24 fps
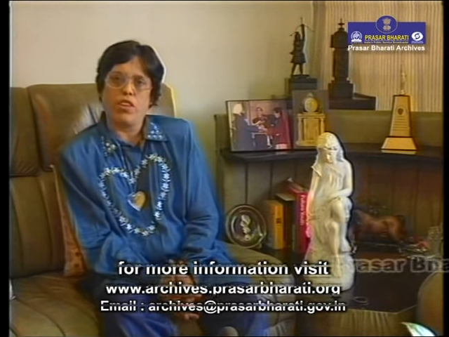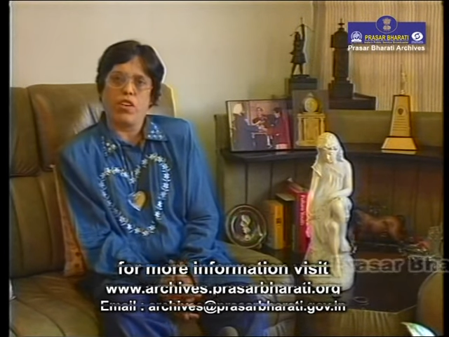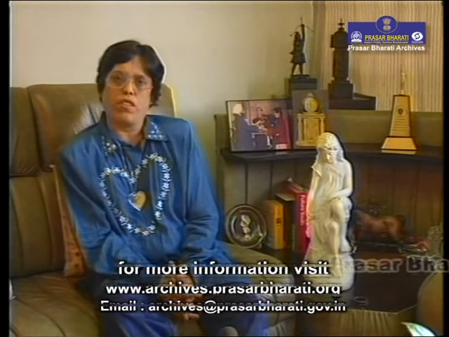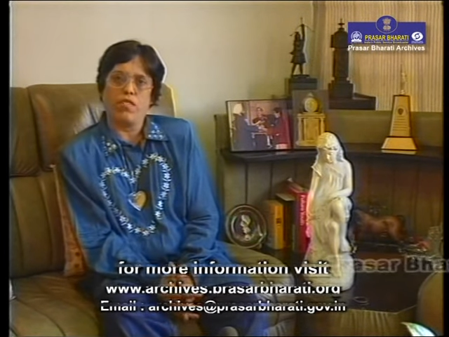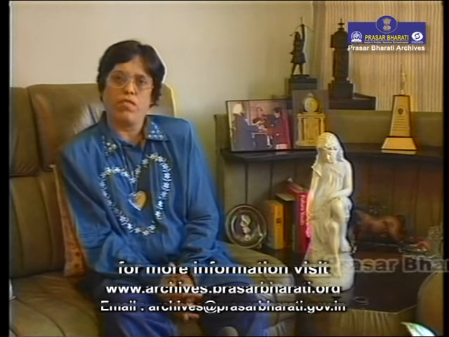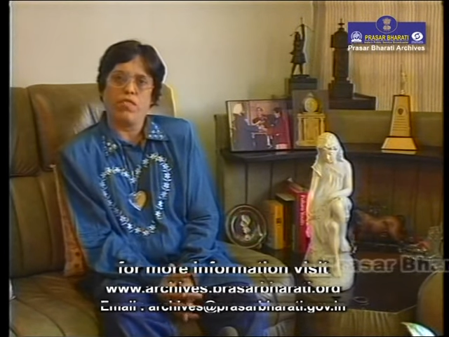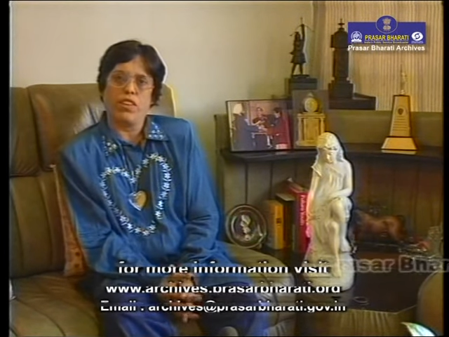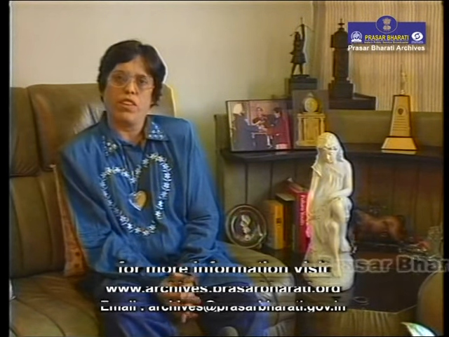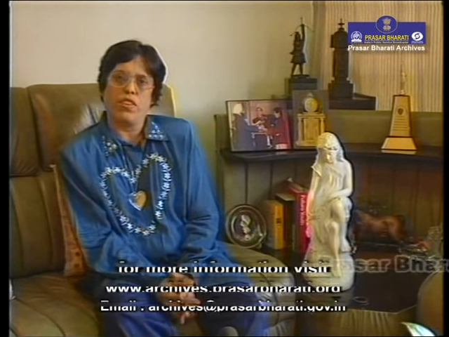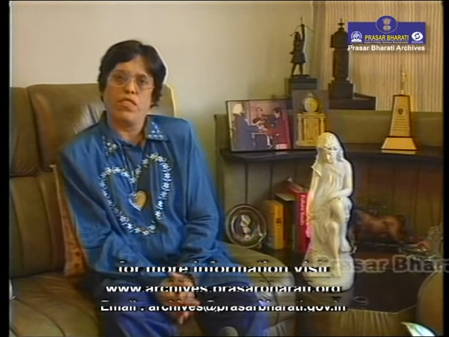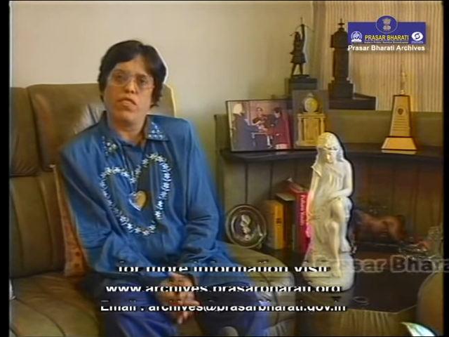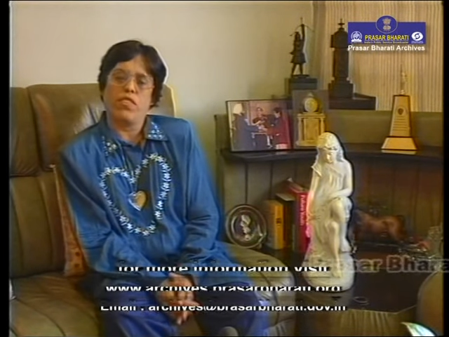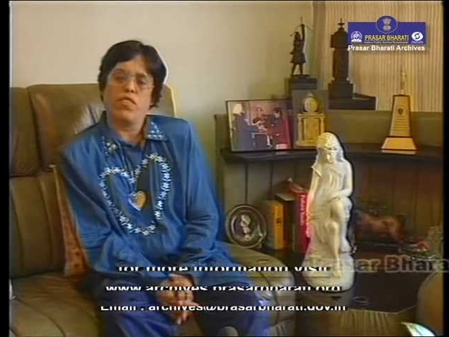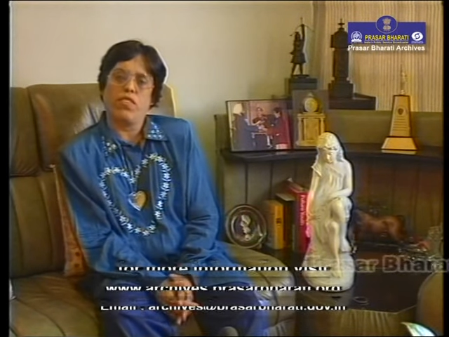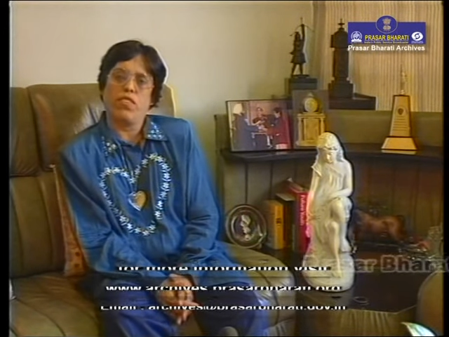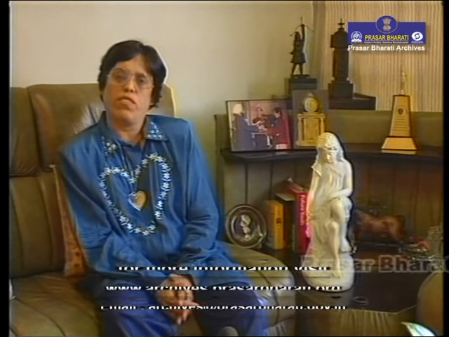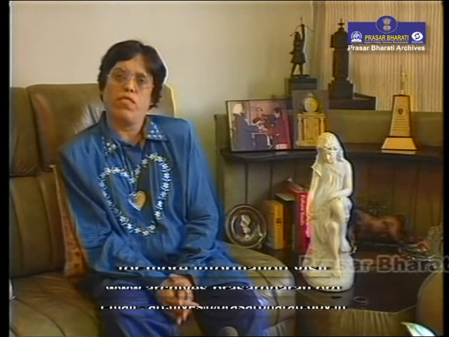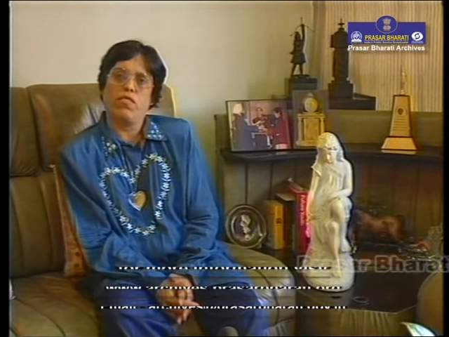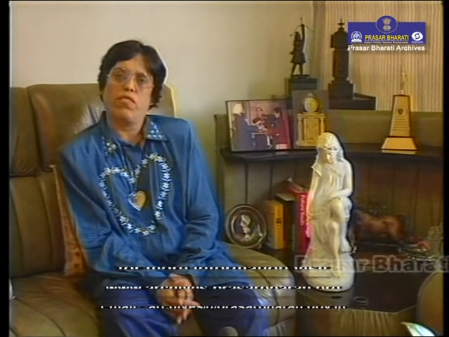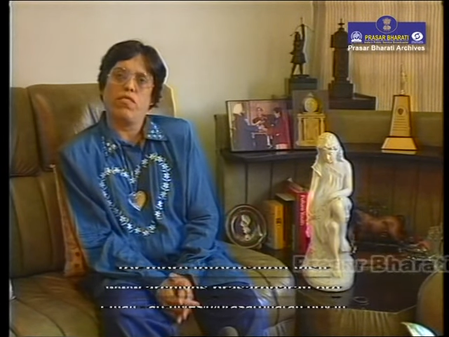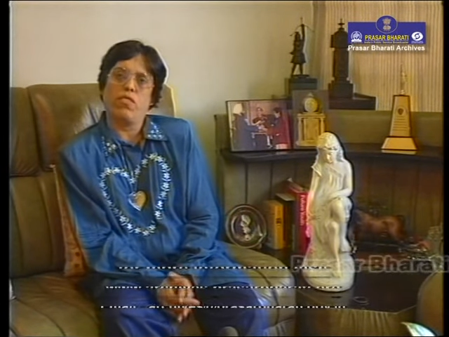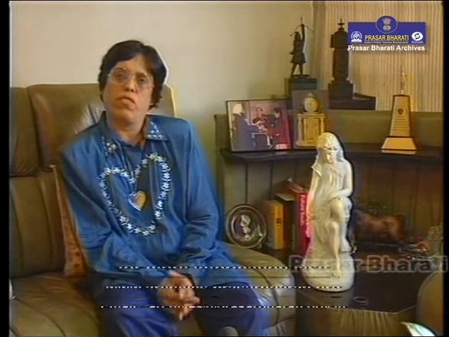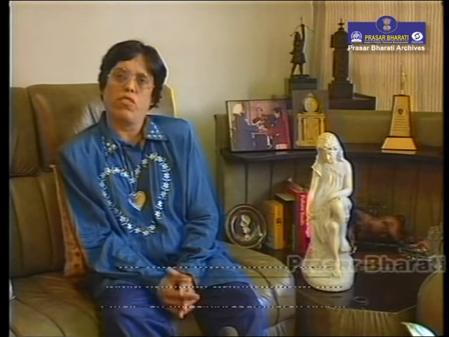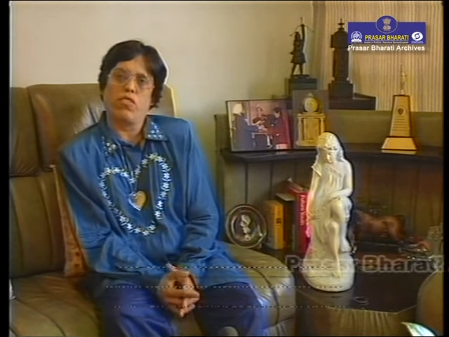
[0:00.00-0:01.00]
office
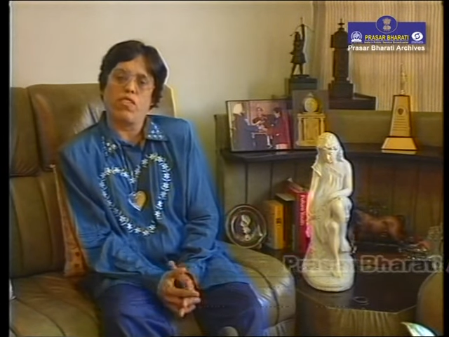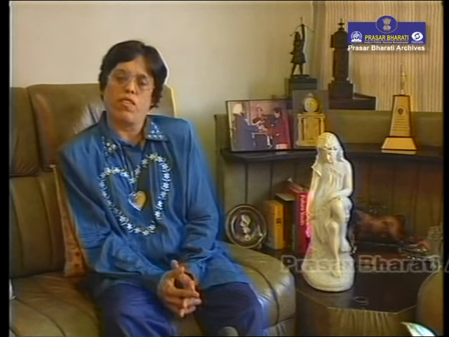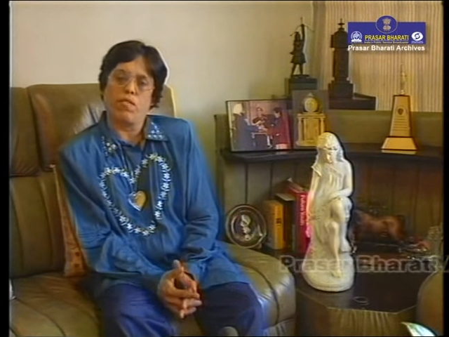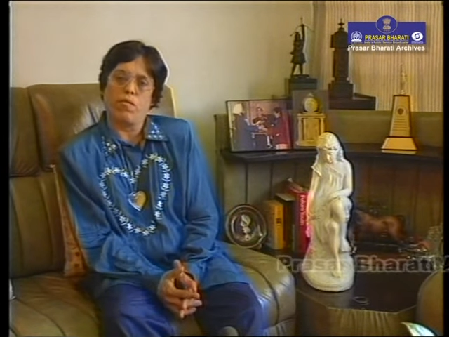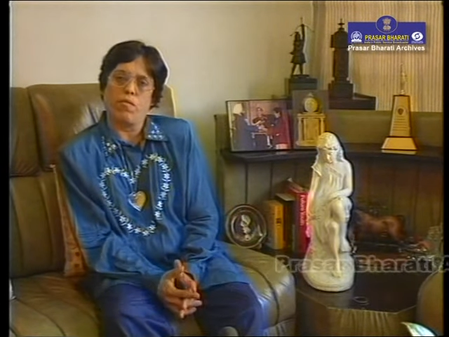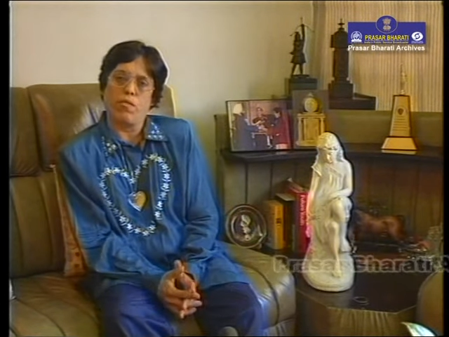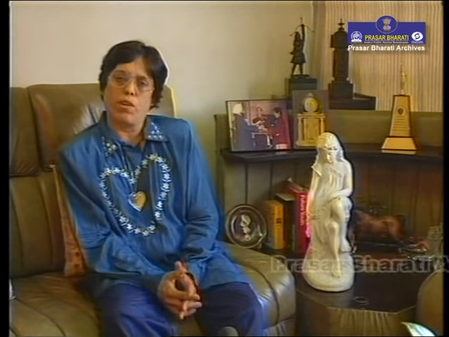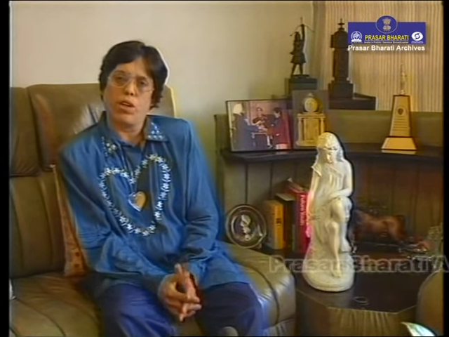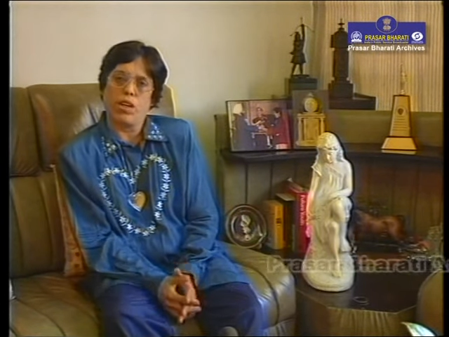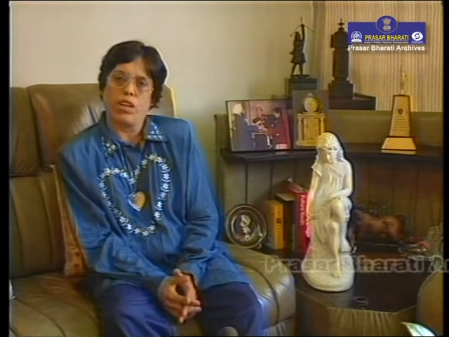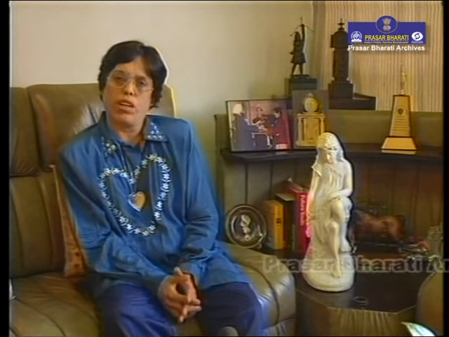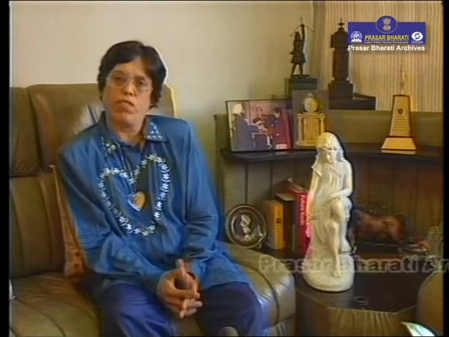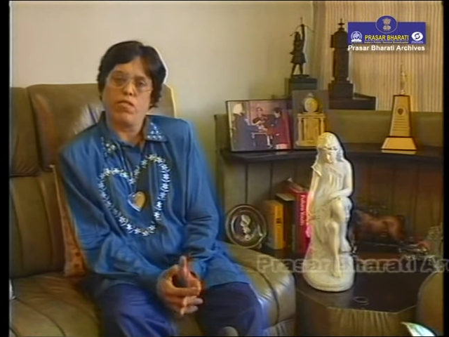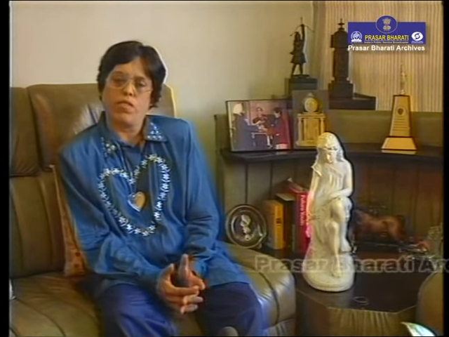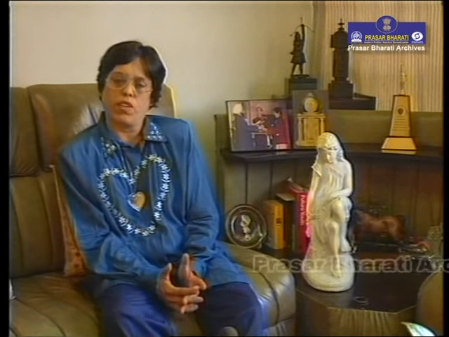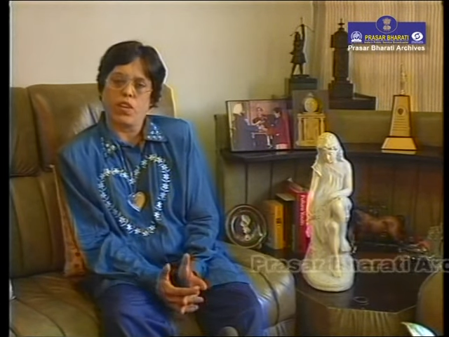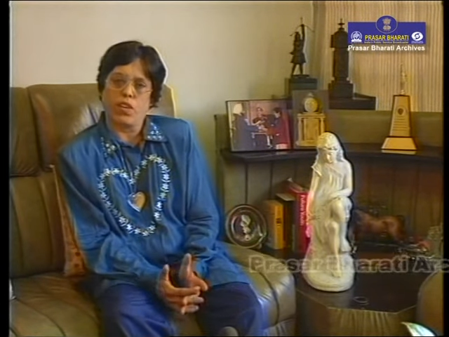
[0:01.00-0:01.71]
for some work,